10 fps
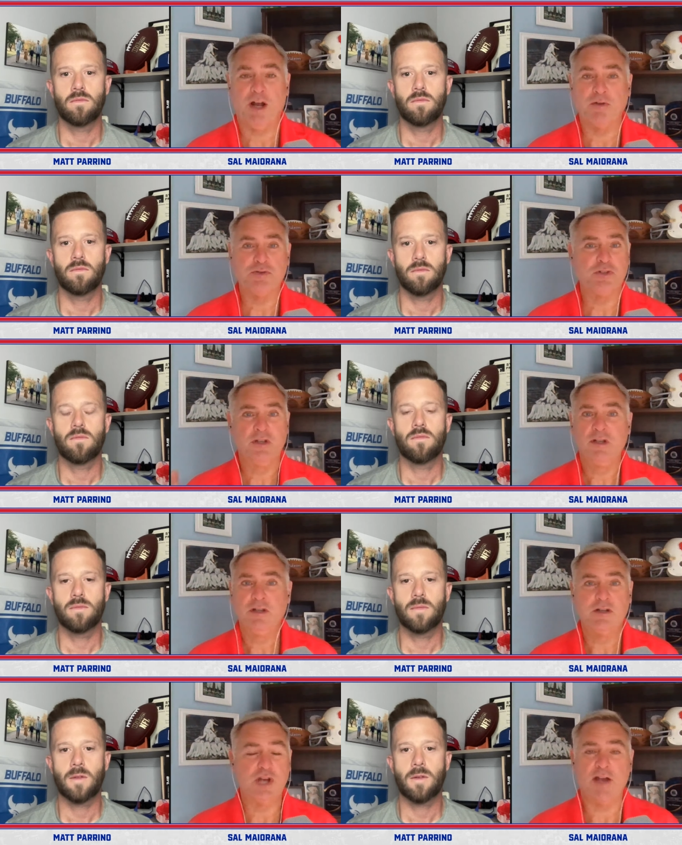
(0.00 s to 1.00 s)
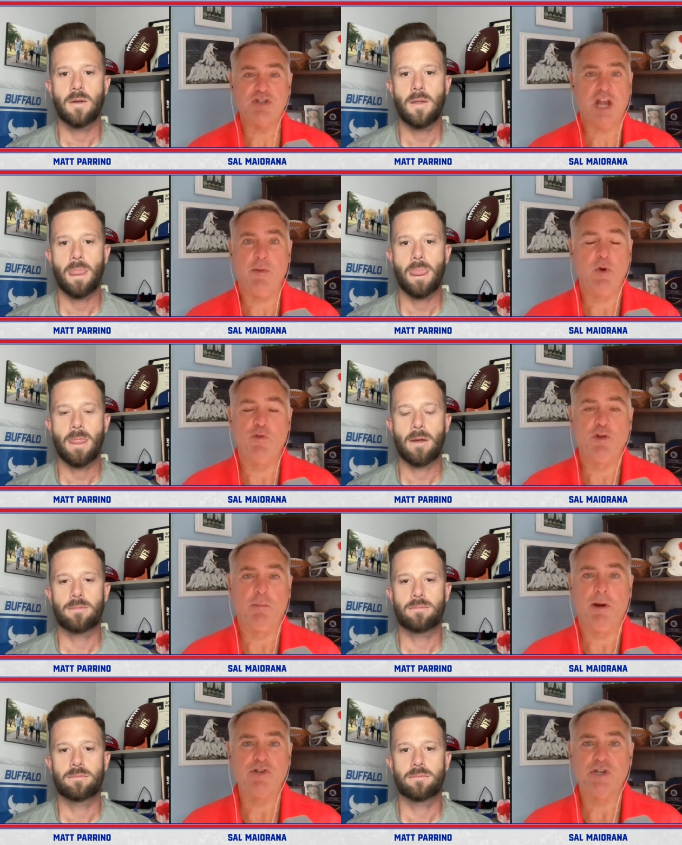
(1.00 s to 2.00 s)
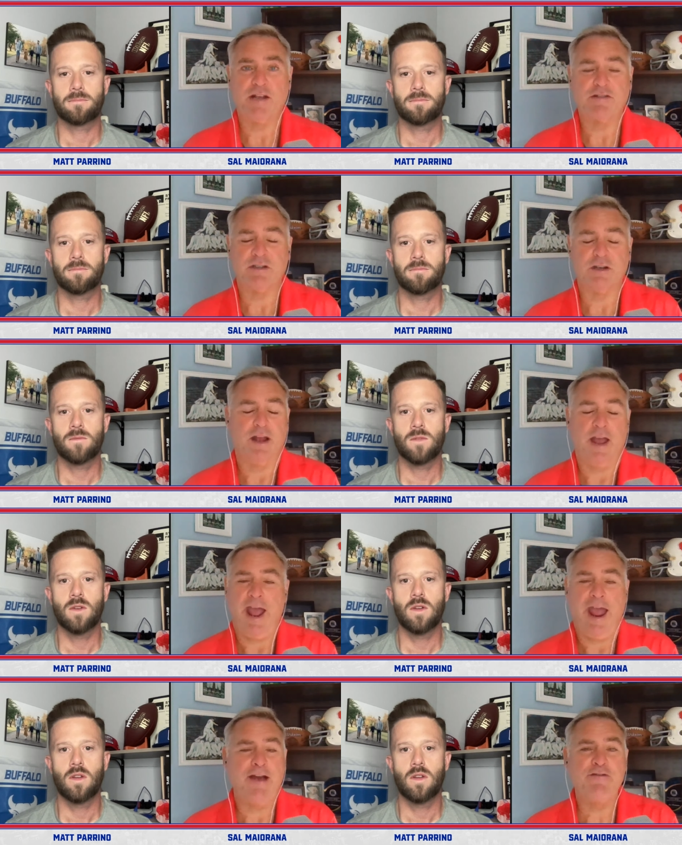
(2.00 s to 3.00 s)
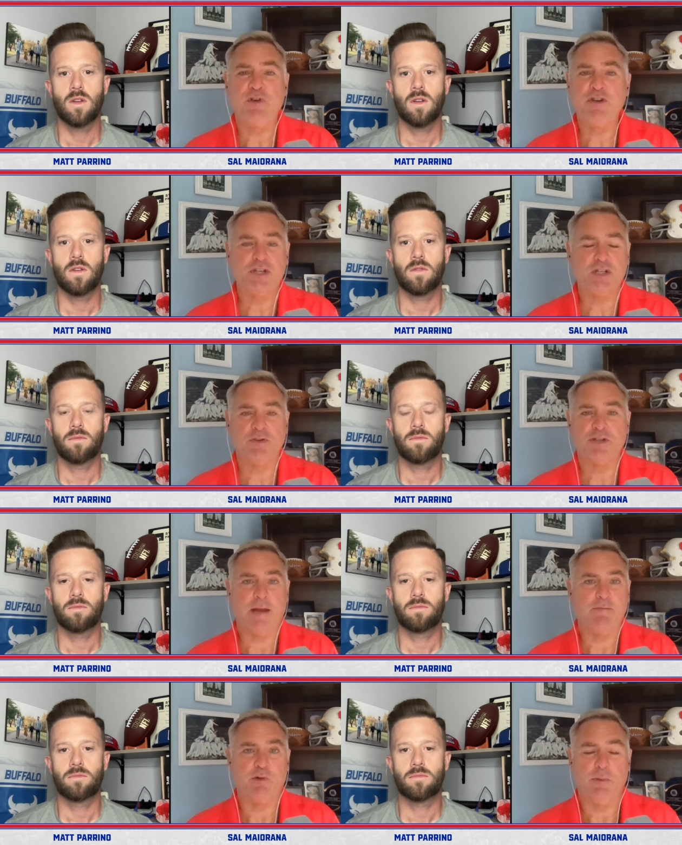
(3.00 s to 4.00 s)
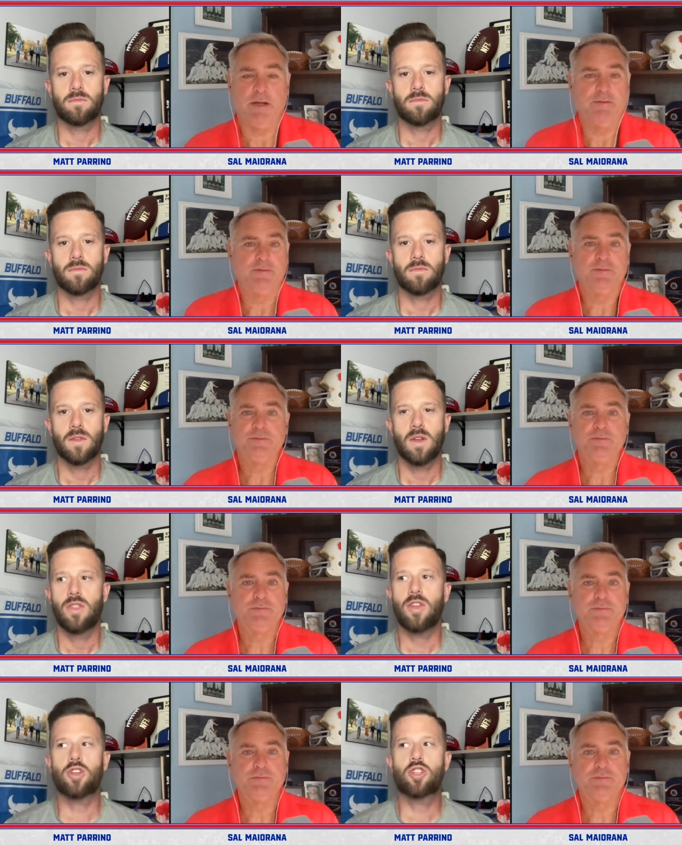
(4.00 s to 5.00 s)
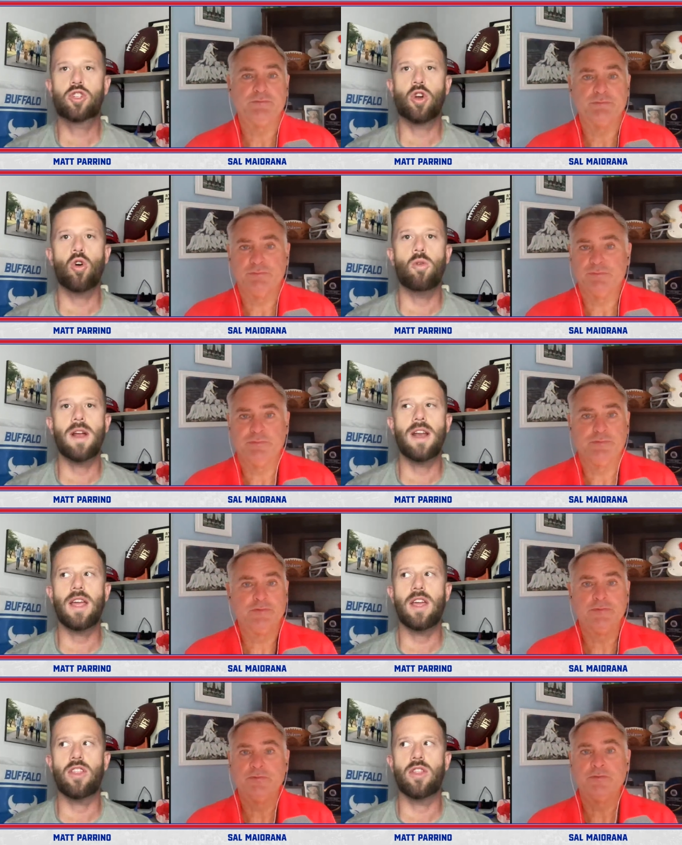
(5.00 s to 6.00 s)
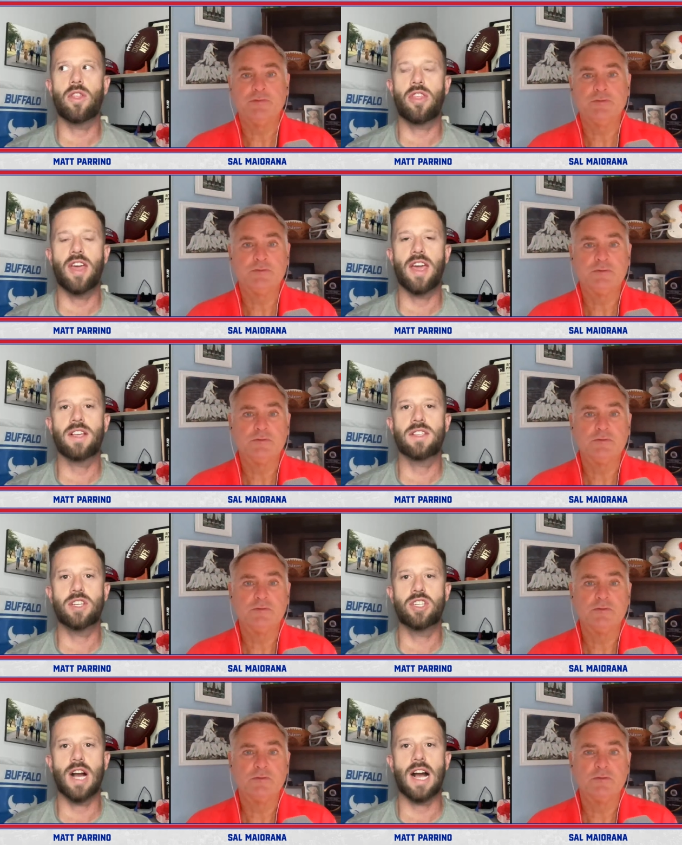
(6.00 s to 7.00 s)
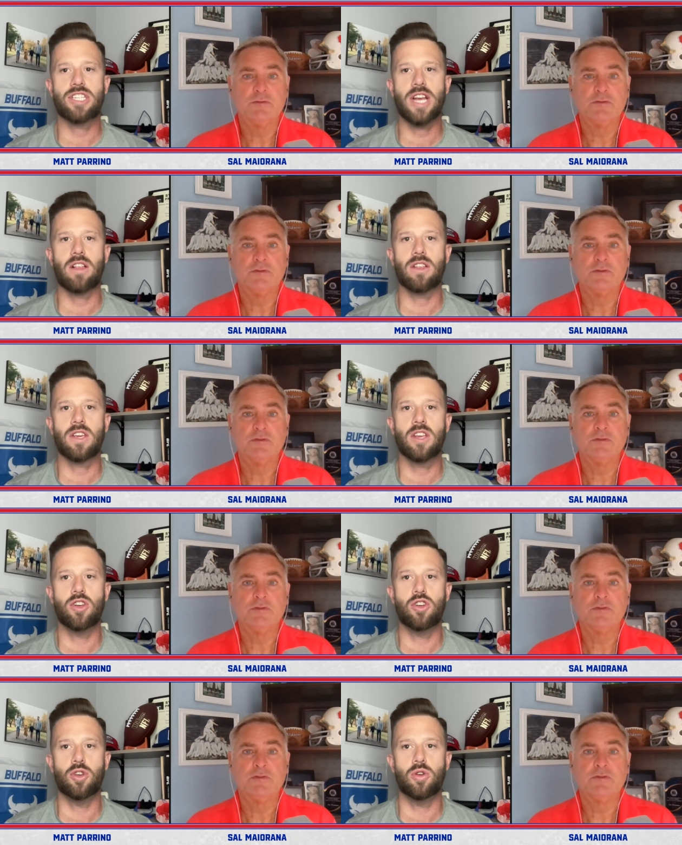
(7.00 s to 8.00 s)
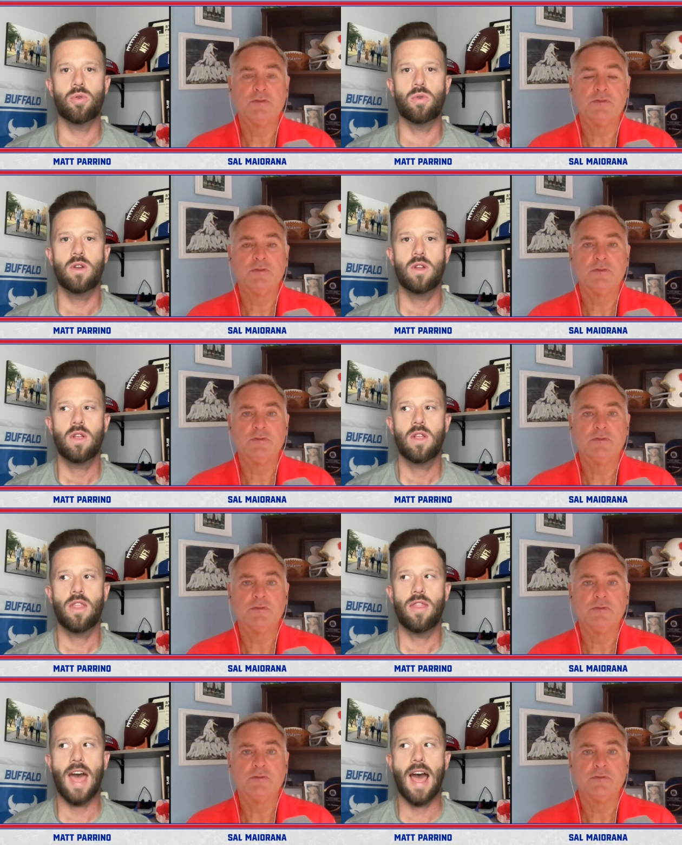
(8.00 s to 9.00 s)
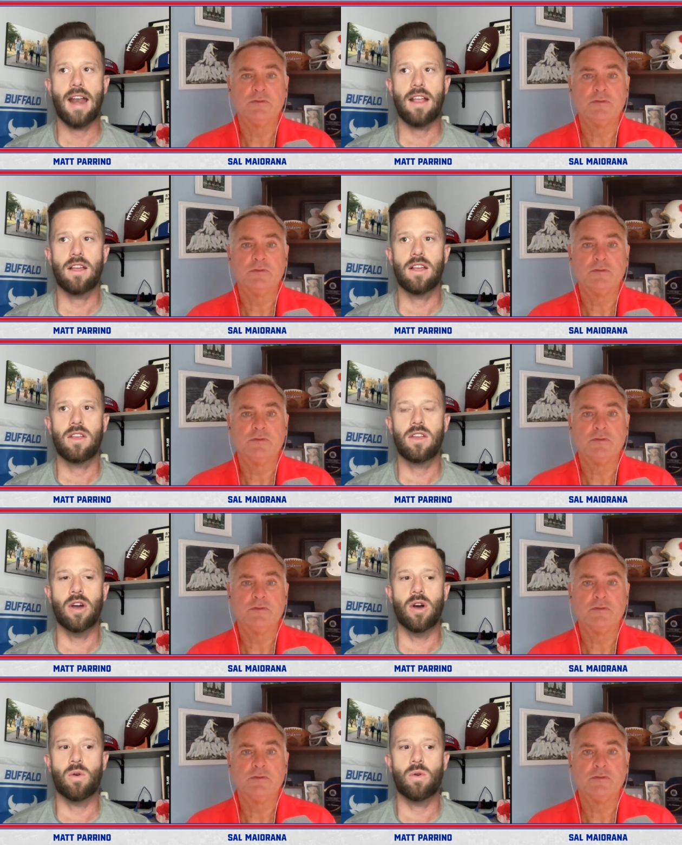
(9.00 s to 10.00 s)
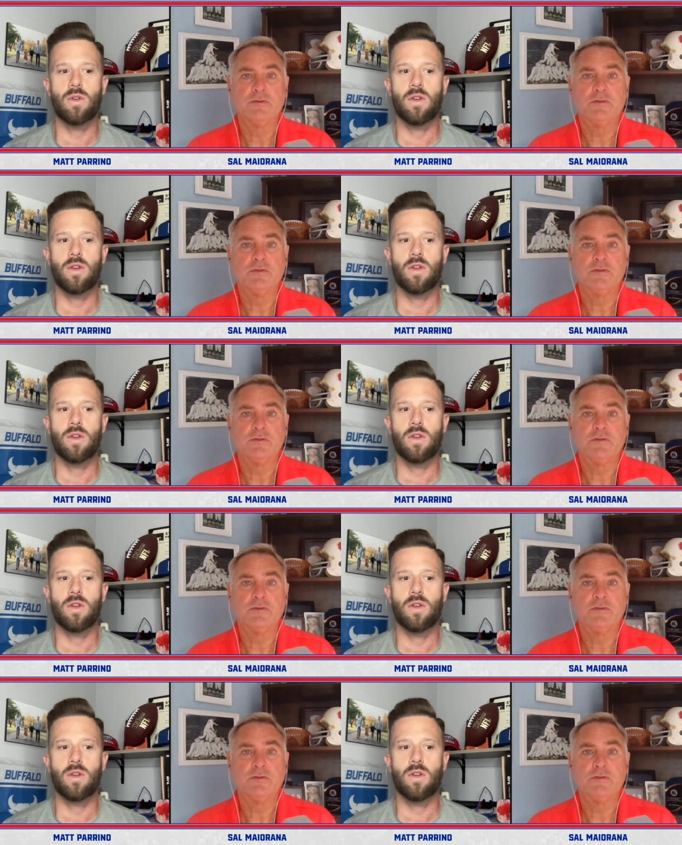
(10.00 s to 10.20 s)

Speaker 1: else. Josh Allen over Lamar Jackson every single time for me.
Speaker 2: There's so many things that Josh Allen can do that, you know,